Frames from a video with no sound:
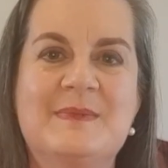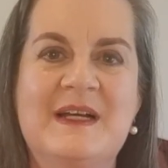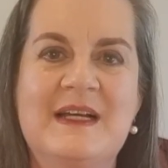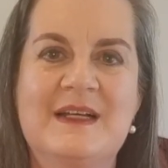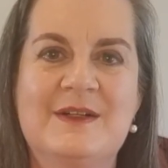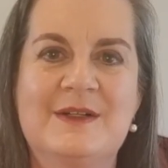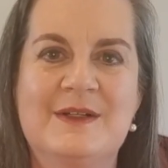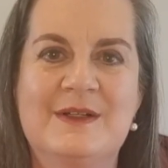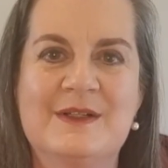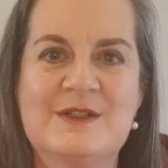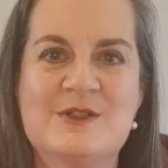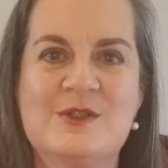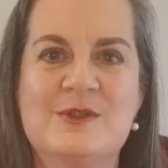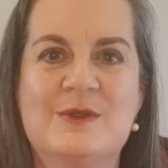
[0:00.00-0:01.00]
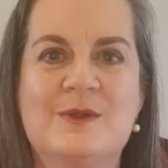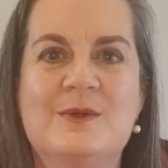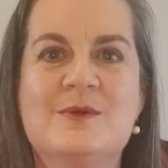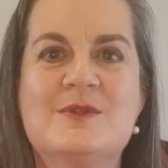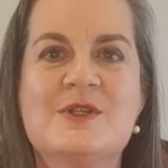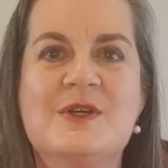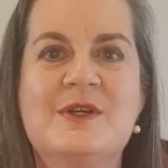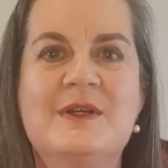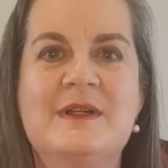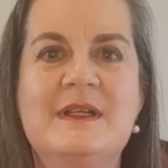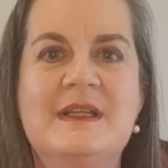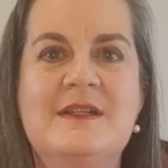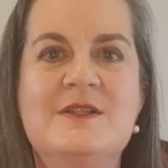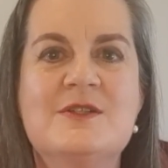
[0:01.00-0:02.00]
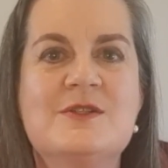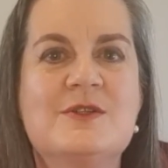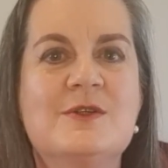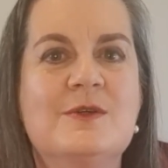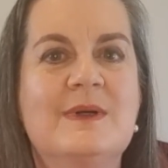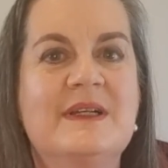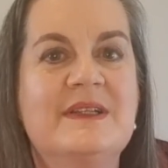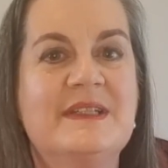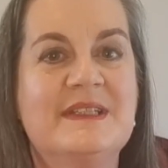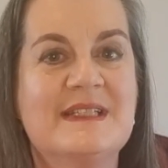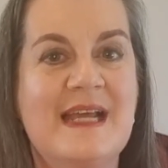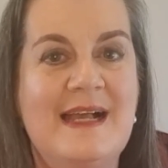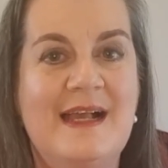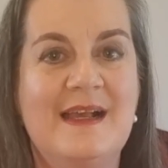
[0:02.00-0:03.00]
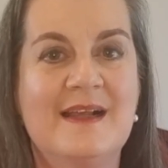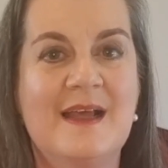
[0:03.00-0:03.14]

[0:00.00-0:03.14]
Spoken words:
by her to turn into a stag